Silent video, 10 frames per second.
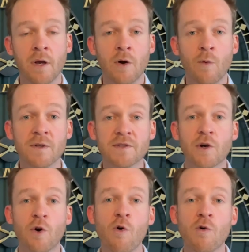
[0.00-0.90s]
Once the
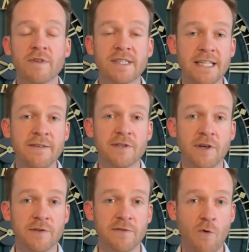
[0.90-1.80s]
court receives
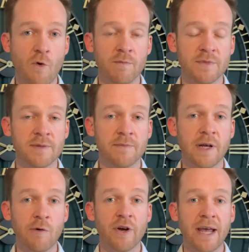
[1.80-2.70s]
those forms,
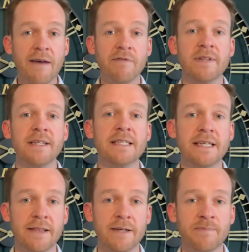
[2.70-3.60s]
they'll look at everything
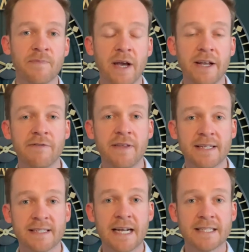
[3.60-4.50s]
together, and if they're
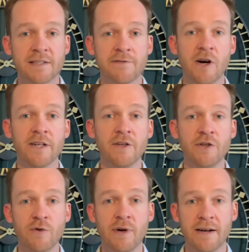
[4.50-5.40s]
satisfied that
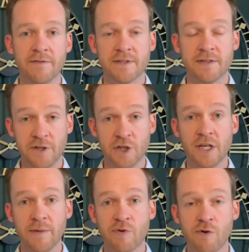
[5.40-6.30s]
you have
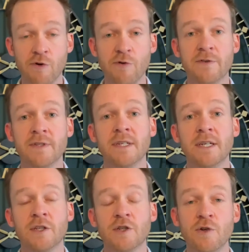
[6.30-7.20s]
sufficiently proved
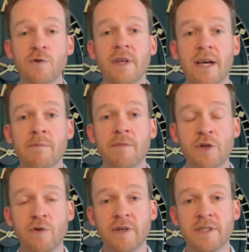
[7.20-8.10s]
to them that
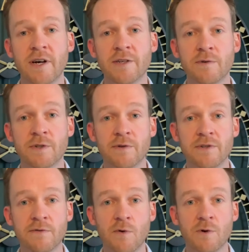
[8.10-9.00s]
you're entitled to a
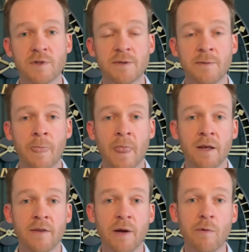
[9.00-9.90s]
divorce,
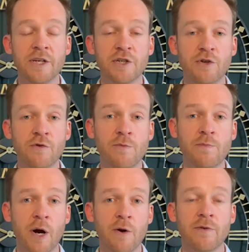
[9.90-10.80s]
they will issue
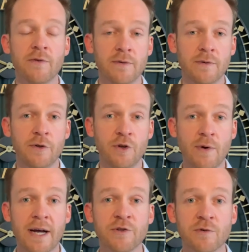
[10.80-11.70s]
both you and your